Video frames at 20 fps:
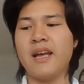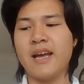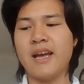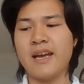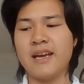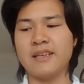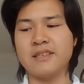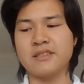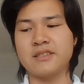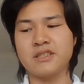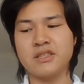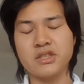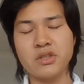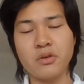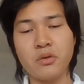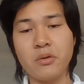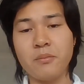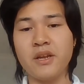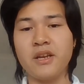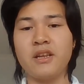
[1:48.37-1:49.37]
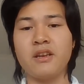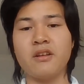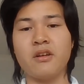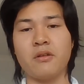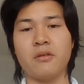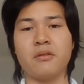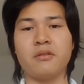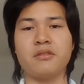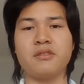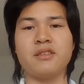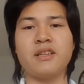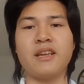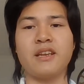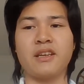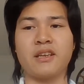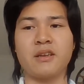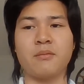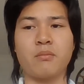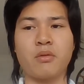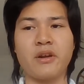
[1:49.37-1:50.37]
has so many nodes that
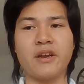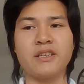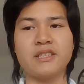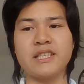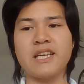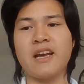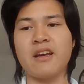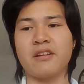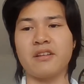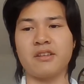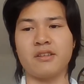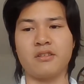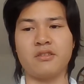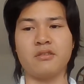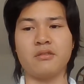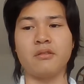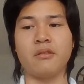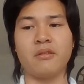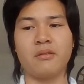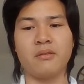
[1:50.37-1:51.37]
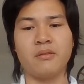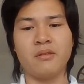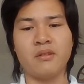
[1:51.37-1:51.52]
it can branch out into,